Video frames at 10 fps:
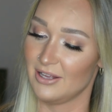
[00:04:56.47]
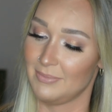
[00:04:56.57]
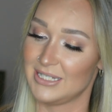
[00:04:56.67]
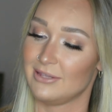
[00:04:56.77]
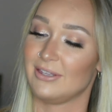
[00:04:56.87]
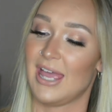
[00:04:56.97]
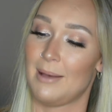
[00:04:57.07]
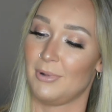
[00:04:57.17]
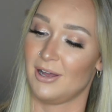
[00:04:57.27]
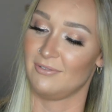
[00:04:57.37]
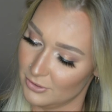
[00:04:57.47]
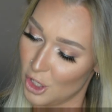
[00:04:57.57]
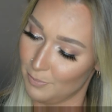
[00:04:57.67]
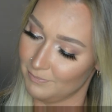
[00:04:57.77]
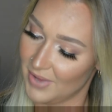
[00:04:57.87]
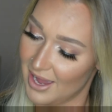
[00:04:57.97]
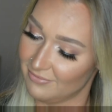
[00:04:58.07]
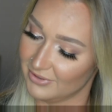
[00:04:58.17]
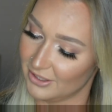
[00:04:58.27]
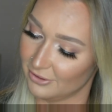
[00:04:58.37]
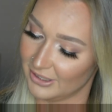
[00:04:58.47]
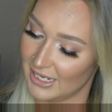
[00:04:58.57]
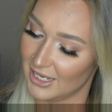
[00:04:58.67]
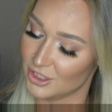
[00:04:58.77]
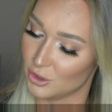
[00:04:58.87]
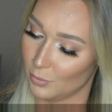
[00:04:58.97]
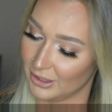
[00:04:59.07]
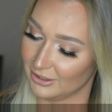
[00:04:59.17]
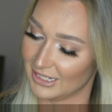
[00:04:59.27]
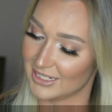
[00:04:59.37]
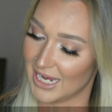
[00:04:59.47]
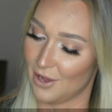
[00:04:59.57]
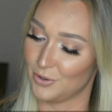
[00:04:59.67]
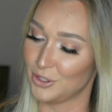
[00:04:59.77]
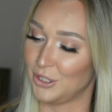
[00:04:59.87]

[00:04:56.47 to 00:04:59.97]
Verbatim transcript: Let me take the cap off. Nope, I've literally twiddled it down